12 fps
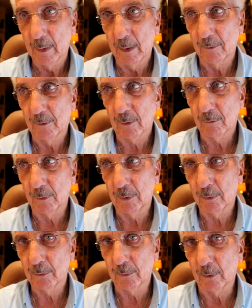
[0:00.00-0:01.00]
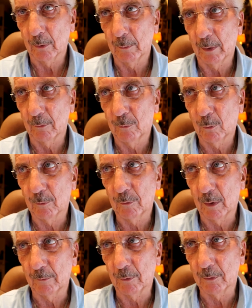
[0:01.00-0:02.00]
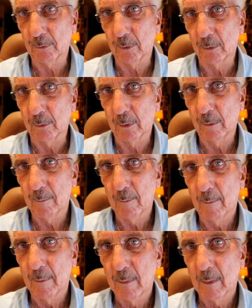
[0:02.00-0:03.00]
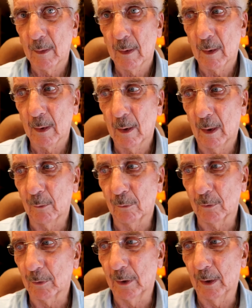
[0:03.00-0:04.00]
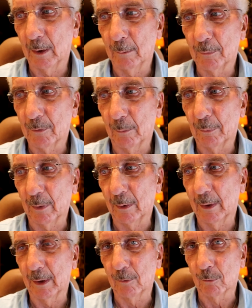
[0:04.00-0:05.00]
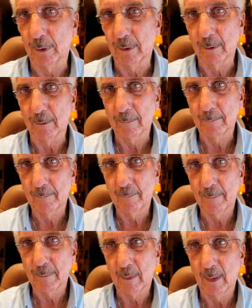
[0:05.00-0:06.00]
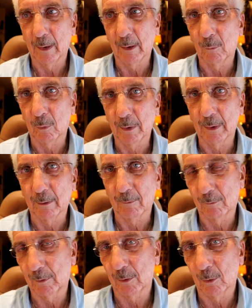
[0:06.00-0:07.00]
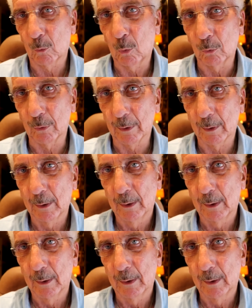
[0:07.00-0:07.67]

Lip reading: And several years ago, about 4 or 5 years ago, I was looking up something that he'd written, and I wanted to, quote it.